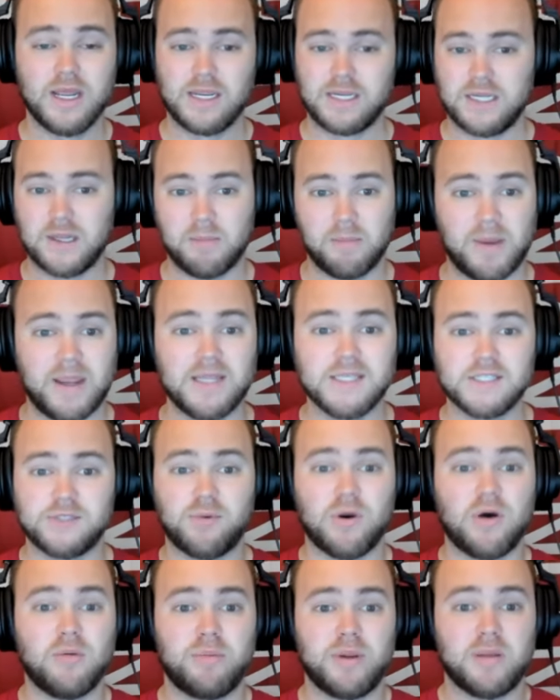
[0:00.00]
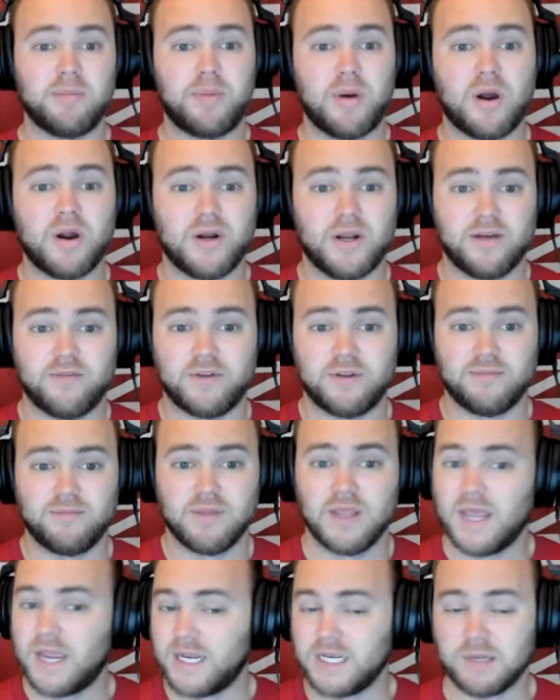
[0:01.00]
You may as well be a part of it,
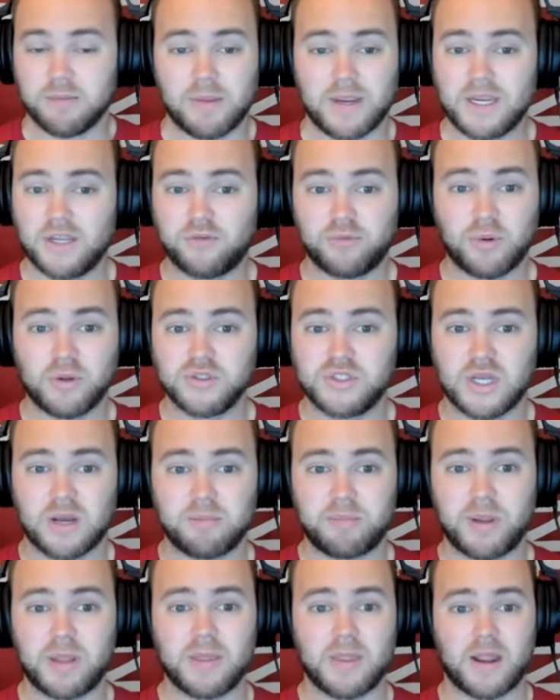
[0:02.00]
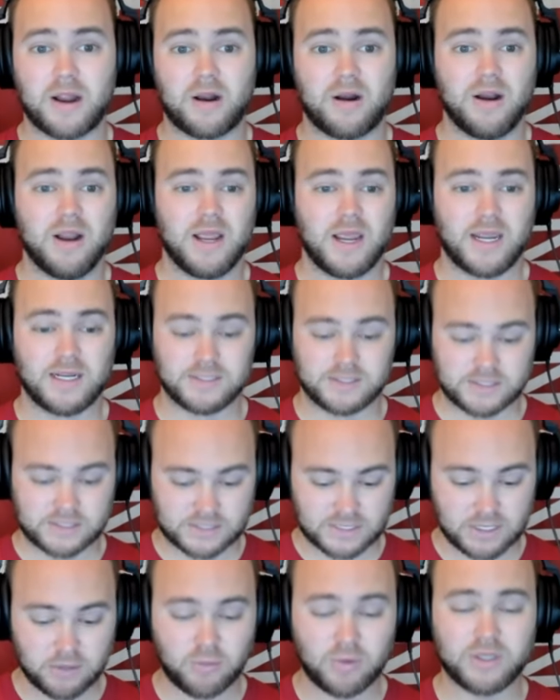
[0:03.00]
and you may as well jump in there and
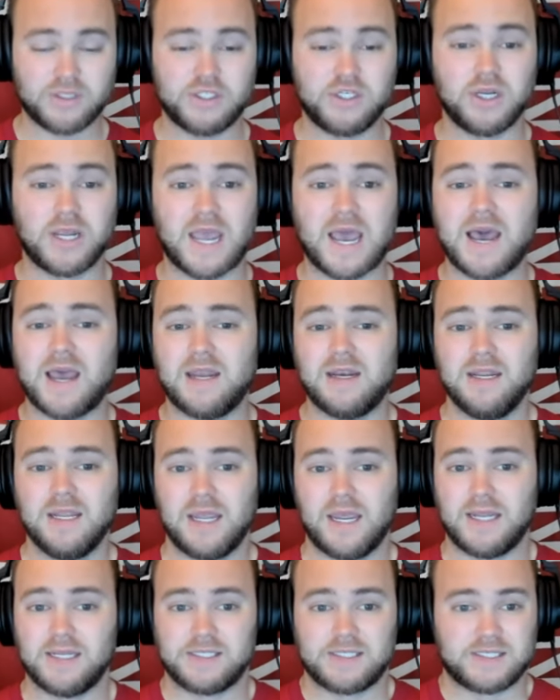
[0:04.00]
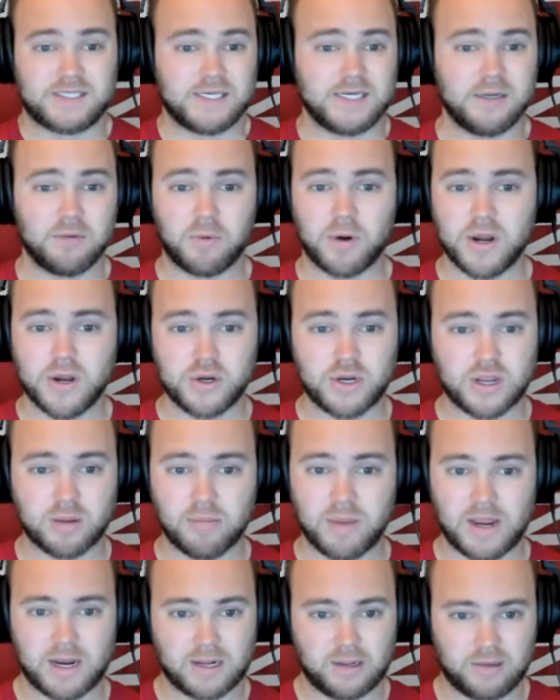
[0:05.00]
see what you got and see where you can
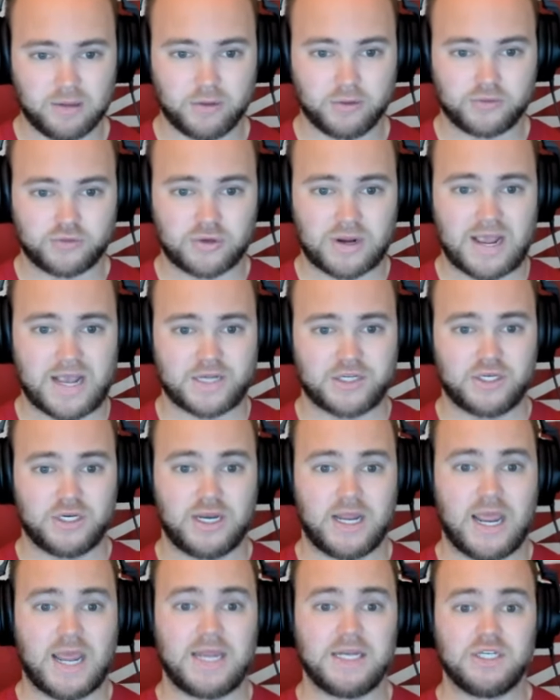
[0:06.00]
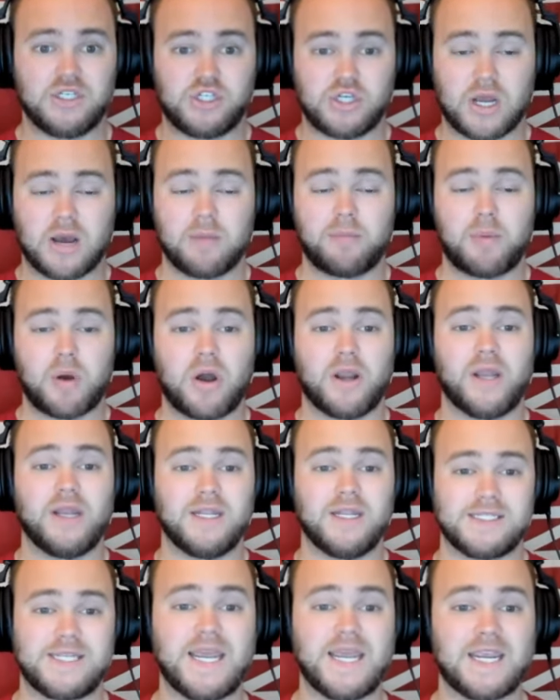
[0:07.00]
make a little traction and jump on it
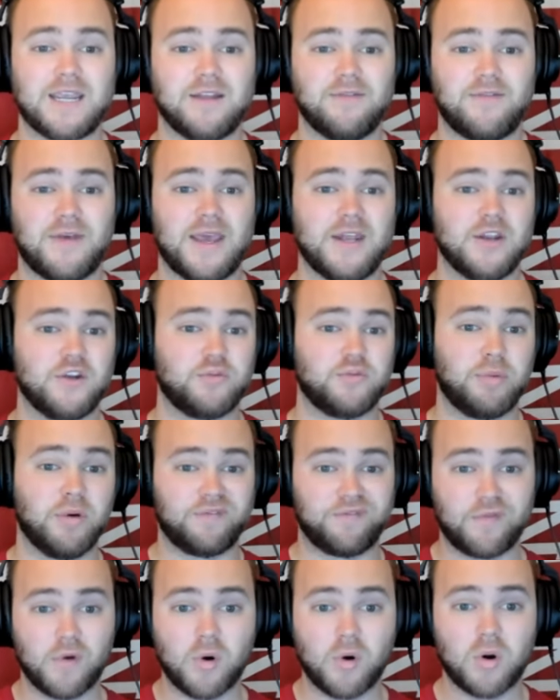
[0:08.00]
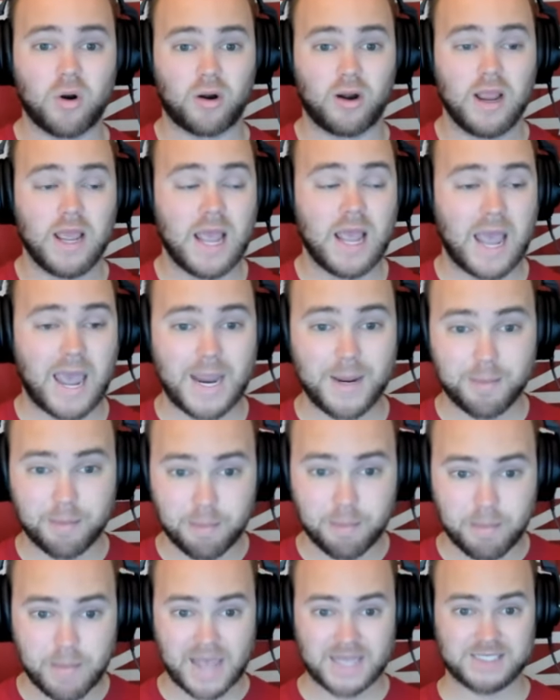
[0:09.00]
and take advantage before a
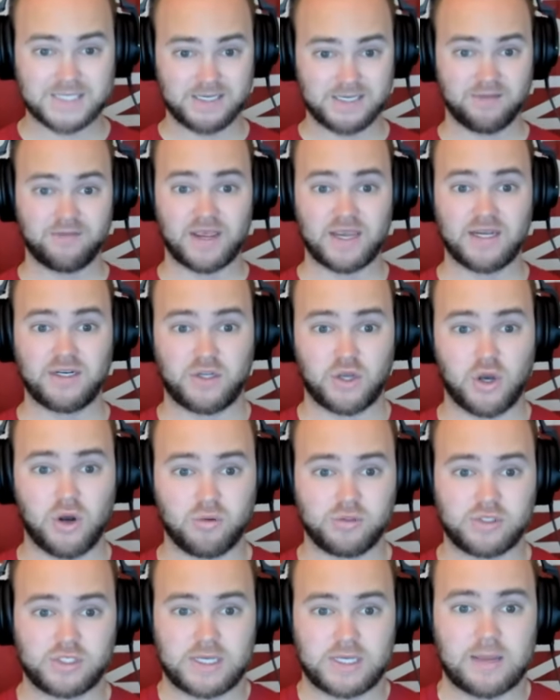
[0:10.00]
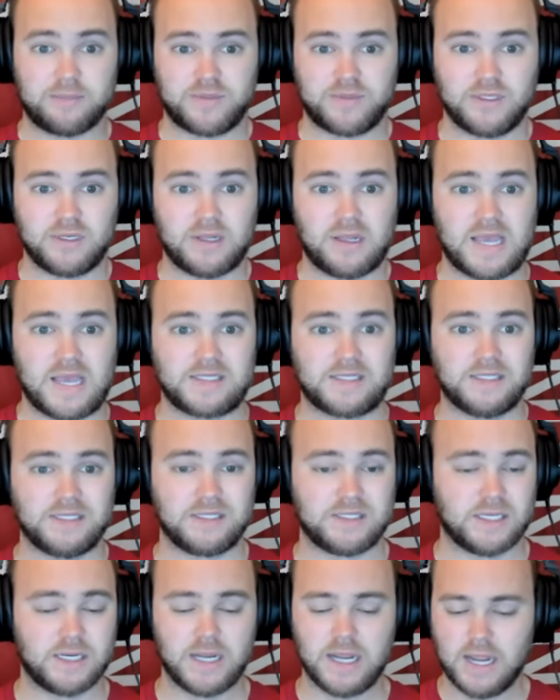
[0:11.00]
massive head coach steps into
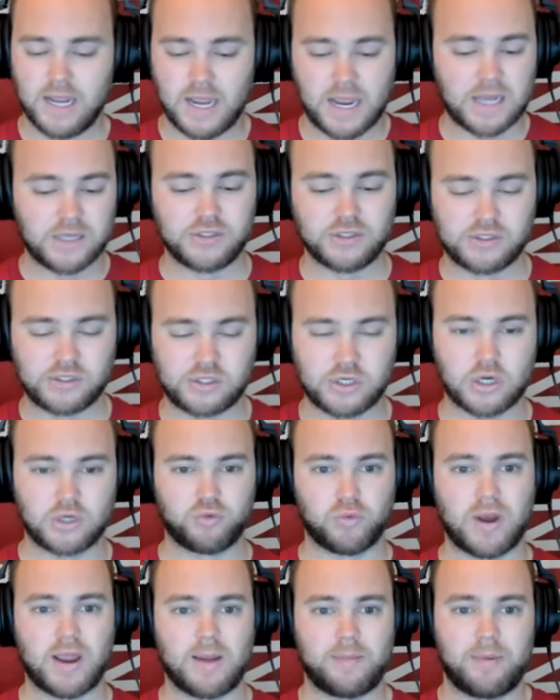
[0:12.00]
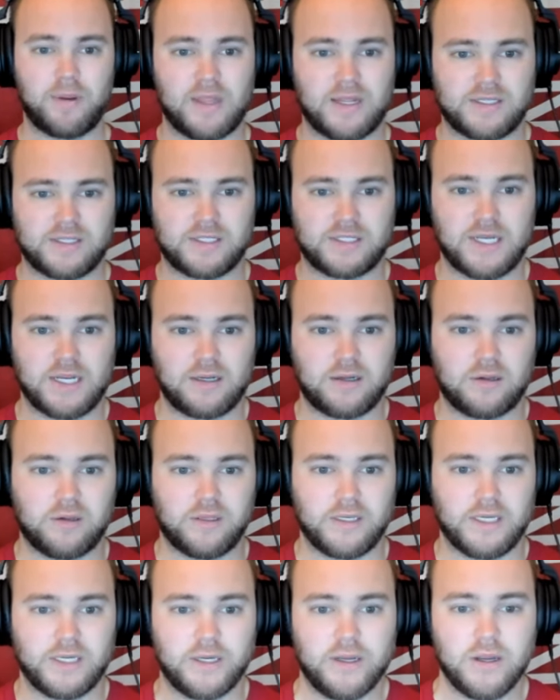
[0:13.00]
Lexington and just starts wiping that state
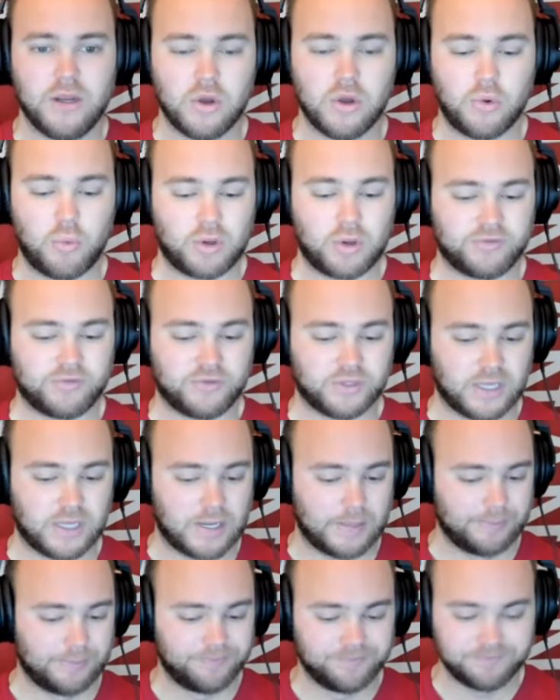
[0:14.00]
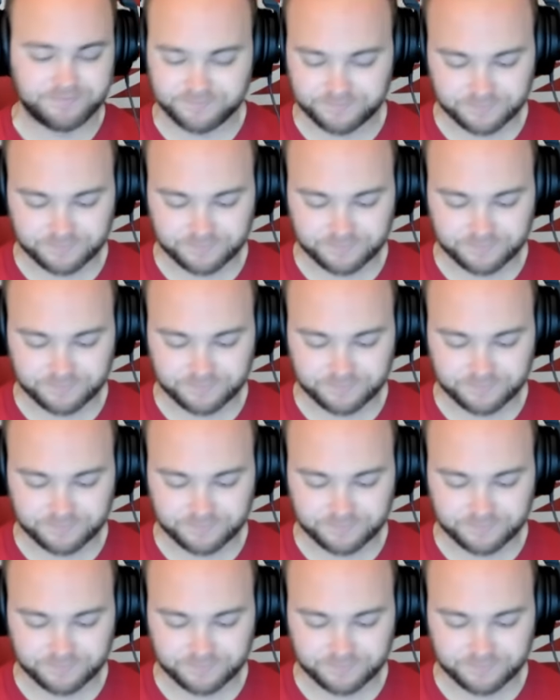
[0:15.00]
clean once again.